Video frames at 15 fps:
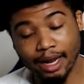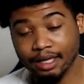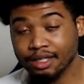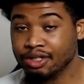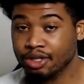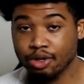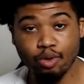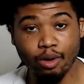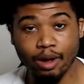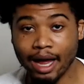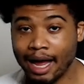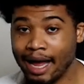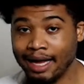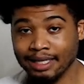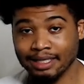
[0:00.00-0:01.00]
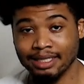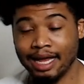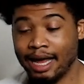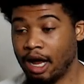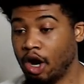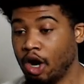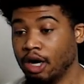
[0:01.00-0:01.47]
2 guys
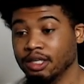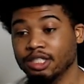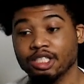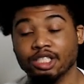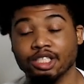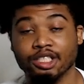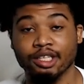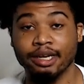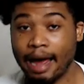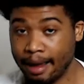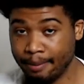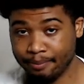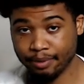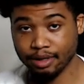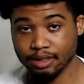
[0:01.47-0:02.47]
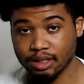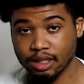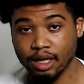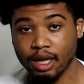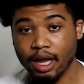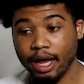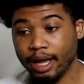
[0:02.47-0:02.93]
that are snipers.
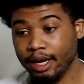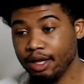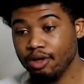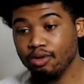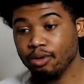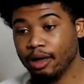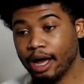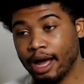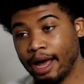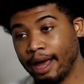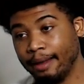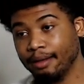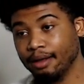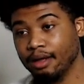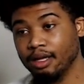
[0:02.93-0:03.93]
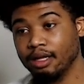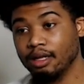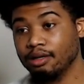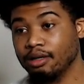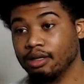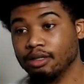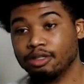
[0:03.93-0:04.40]
And then you got
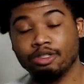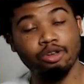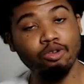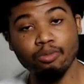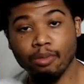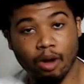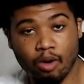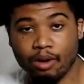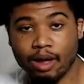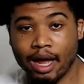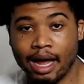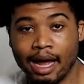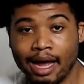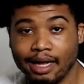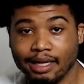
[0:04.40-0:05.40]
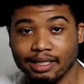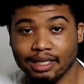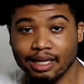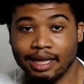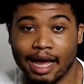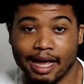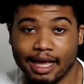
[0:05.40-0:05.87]
2 more guys
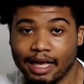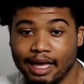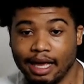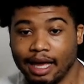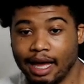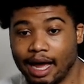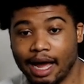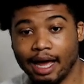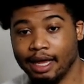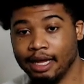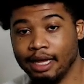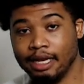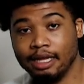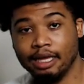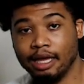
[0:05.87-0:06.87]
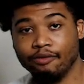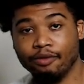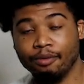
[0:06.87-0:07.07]
that can get hot at any given